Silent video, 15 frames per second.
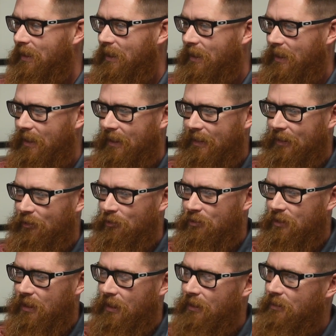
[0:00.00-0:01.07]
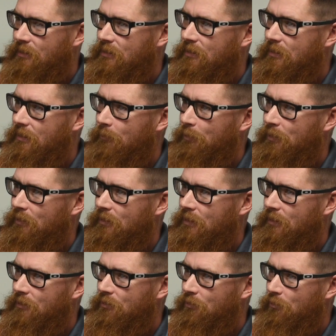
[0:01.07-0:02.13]
and Coach K's
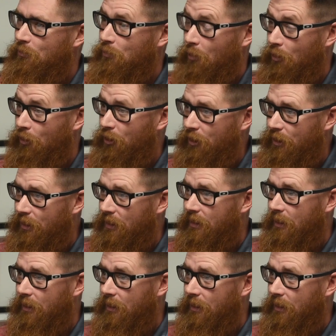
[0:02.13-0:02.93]
ability to work